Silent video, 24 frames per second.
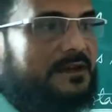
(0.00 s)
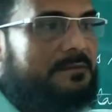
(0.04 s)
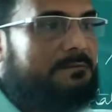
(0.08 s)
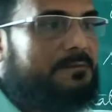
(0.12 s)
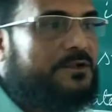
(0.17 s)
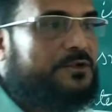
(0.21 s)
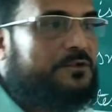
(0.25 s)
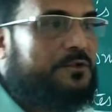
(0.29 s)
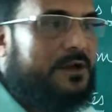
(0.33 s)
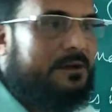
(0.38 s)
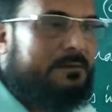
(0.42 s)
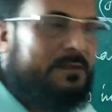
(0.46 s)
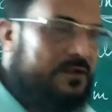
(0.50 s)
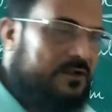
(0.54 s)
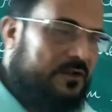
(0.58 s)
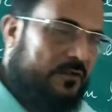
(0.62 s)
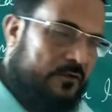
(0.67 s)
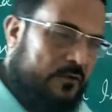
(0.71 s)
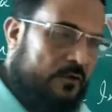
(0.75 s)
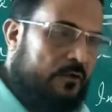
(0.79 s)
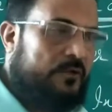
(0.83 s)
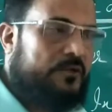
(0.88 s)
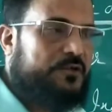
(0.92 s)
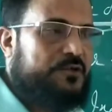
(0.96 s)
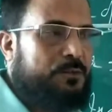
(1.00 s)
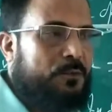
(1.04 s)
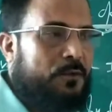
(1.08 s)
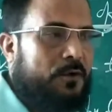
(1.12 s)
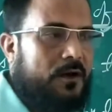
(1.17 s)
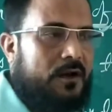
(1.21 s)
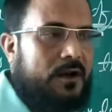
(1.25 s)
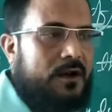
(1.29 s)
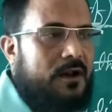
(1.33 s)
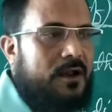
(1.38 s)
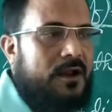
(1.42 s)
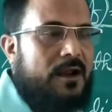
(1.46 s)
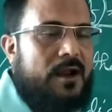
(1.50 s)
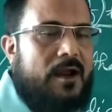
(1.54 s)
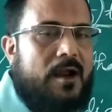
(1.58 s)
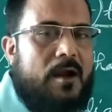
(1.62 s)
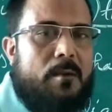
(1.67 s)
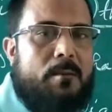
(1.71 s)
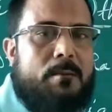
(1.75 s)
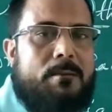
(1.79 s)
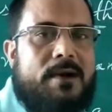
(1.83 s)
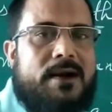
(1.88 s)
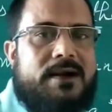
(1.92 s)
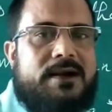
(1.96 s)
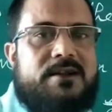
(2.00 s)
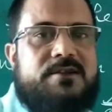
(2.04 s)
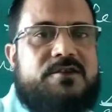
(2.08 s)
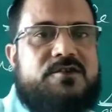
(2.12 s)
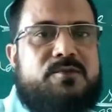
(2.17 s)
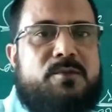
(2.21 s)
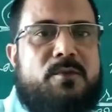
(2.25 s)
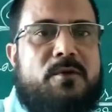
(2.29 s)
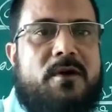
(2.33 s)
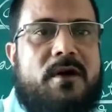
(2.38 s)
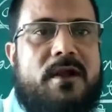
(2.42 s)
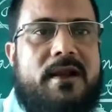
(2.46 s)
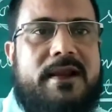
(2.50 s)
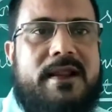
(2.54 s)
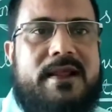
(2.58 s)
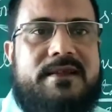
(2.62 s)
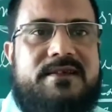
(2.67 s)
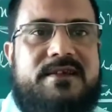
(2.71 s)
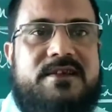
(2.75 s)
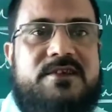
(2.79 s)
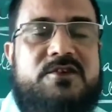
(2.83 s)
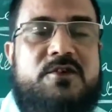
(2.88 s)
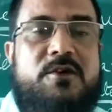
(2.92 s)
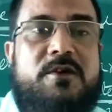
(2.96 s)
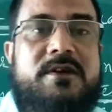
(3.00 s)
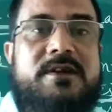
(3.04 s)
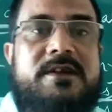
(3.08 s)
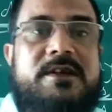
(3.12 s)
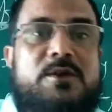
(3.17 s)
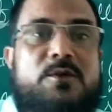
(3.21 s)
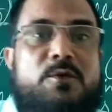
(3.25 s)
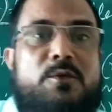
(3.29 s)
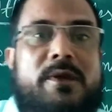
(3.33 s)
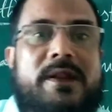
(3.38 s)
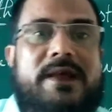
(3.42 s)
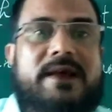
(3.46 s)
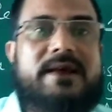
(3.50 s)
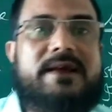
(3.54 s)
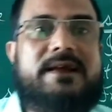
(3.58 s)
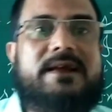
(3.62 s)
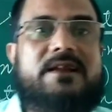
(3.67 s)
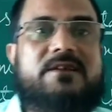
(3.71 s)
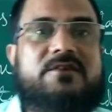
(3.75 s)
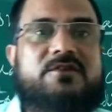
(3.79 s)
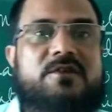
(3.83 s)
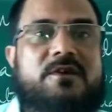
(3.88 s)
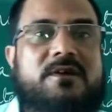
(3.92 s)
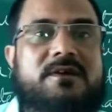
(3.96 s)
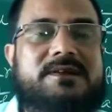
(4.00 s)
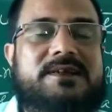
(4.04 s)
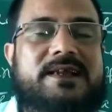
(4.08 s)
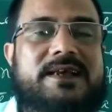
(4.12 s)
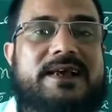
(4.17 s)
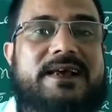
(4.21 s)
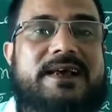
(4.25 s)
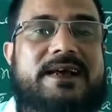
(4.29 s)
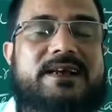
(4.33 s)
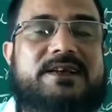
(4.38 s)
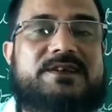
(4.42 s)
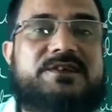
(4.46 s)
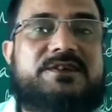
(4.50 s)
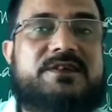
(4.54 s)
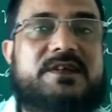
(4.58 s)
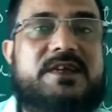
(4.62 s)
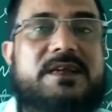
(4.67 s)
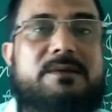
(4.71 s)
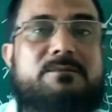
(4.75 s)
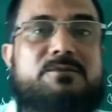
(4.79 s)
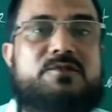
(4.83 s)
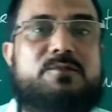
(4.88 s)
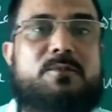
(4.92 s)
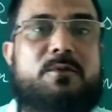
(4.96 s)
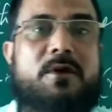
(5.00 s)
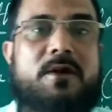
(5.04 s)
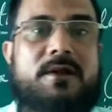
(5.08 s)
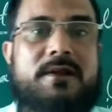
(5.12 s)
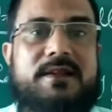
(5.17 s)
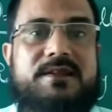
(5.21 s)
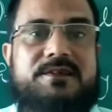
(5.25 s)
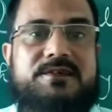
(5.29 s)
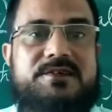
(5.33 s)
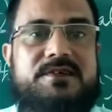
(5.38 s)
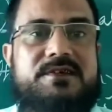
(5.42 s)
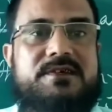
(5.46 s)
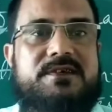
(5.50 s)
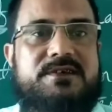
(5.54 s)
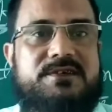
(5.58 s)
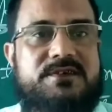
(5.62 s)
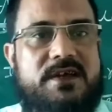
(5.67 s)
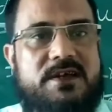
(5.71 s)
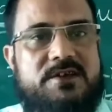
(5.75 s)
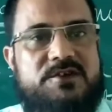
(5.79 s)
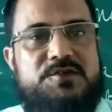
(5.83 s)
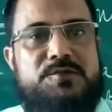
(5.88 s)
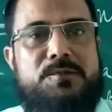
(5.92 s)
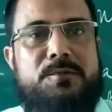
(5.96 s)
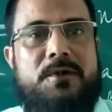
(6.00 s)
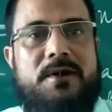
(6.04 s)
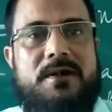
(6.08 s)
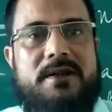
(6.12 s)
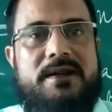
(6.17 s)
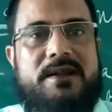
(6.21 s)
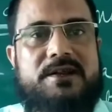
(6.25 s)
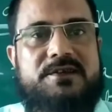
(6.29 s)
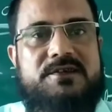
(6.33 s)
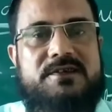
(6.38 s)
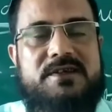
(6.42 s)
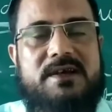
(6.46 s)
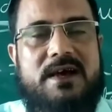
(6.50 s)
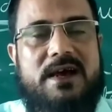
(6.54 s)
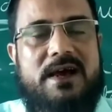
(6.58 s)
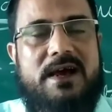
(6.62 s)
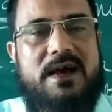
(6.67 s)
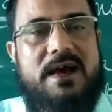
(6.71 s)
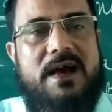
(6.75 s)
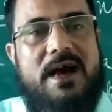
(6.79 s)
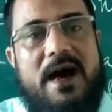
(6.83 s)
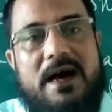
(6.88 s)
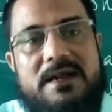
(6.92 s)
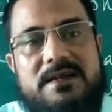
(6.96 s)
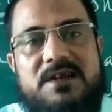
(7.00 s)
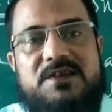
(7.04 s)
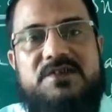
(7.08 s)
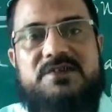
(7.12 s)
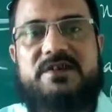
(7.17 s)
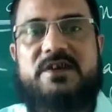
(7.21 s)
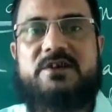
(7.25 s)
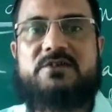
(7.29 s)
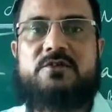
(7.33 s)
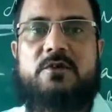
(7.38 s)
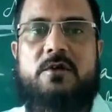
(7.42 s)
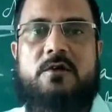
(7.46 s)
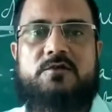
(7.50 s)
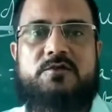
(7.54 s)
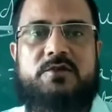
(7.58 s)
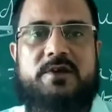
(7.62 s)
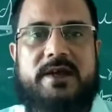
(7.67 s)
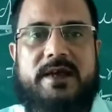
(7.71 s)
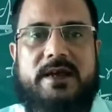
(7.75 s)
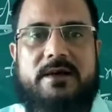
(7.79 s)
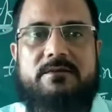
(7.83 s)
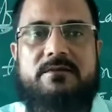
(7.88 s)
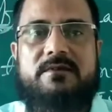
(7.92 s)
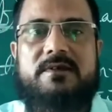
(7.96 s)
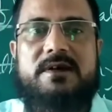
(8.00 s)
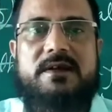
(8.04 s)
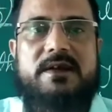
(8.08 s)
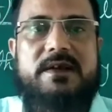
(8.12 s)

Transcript: That Mizoram is of course small, but its smallness is not unique. It is not the extreme smallness. Such smallness other states also have.